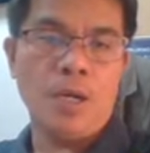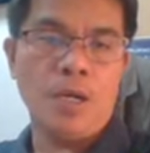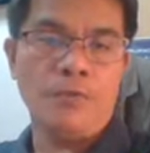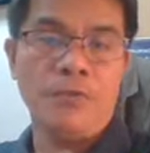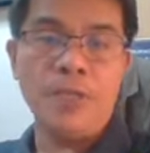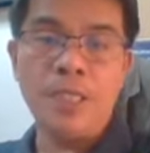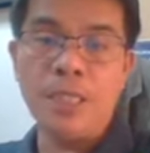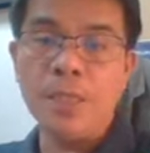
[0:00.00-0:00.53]

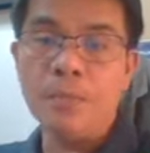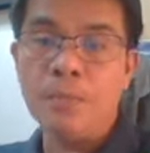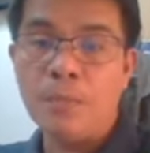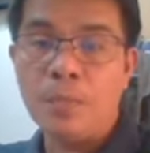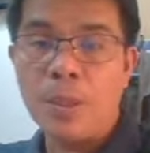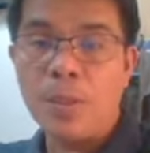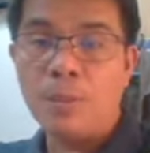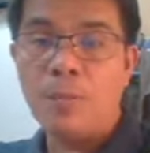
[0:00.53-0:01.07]
feeding
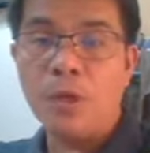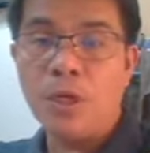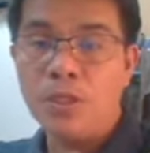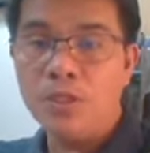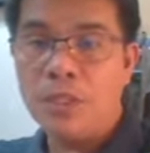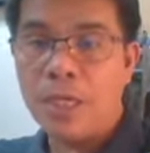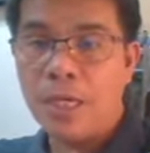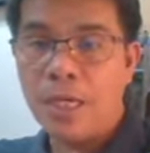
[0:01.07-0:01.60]

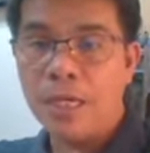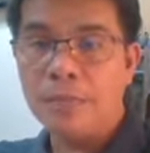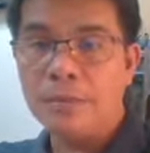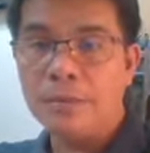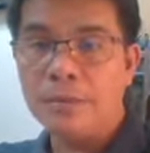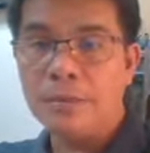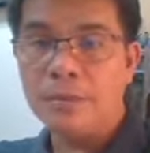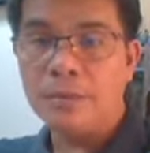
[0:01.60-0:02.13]
project,
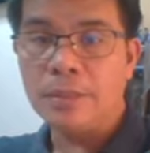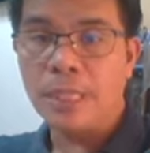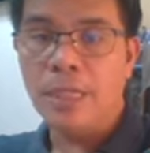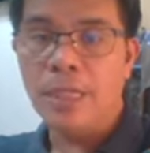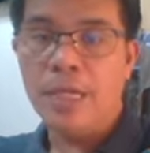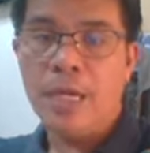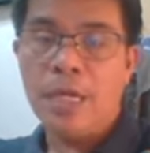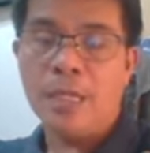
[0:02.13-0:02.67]

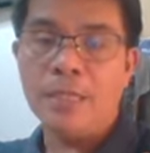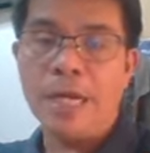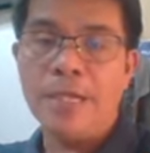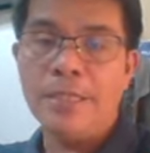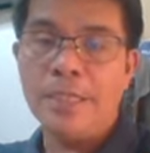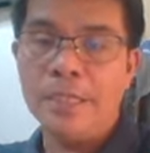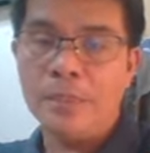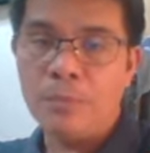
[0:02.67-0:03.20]
okay,
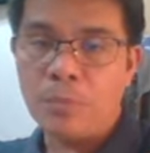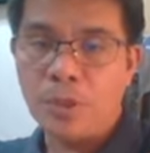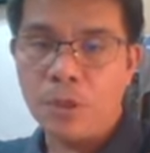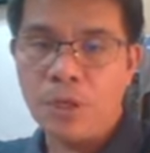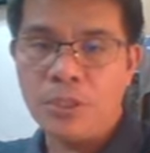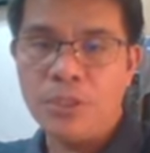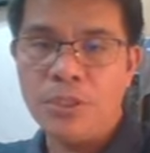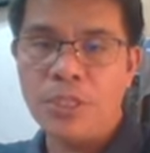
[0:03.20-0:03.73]
gardening
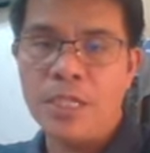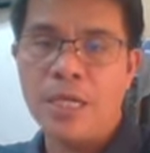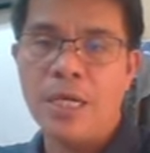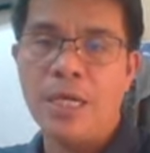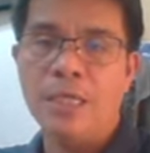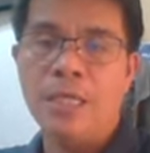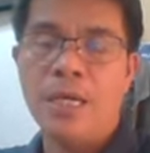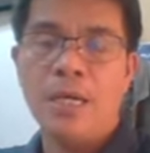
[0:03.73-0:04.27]

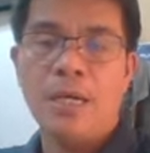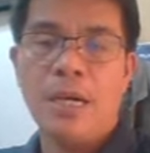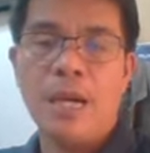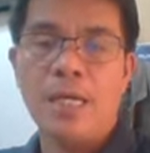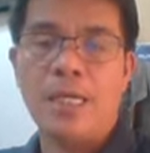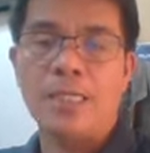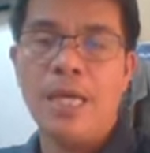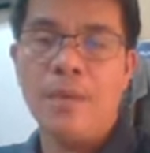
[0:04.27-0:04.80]
project,
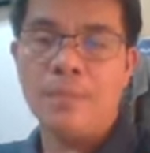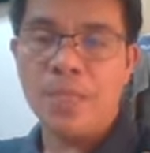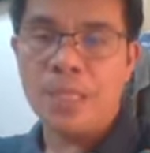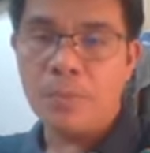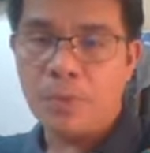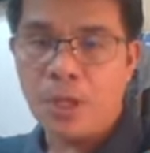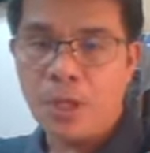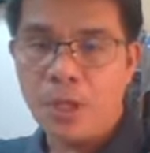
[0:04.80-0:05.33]
academic
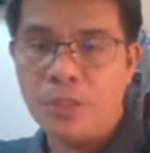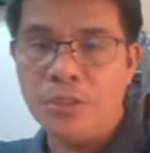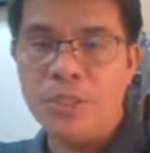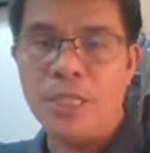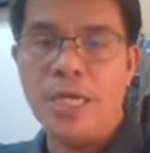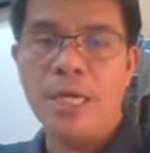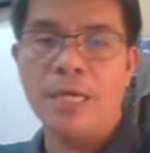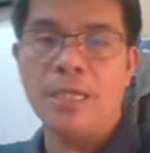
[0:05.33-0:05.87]

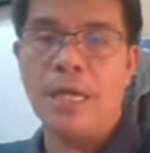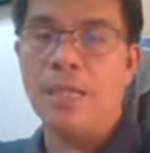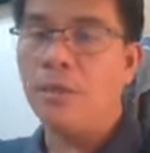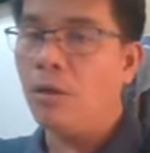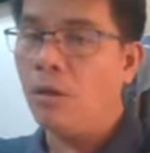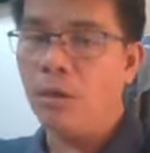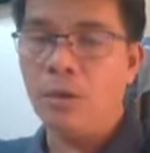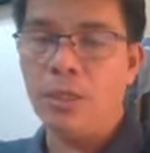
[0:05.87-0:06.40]
project, and
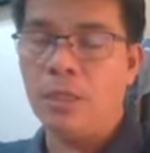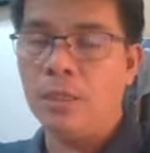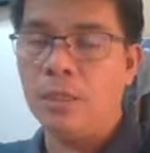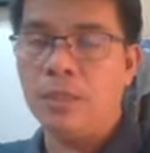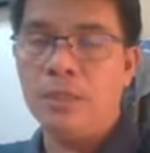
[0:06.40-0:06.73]
all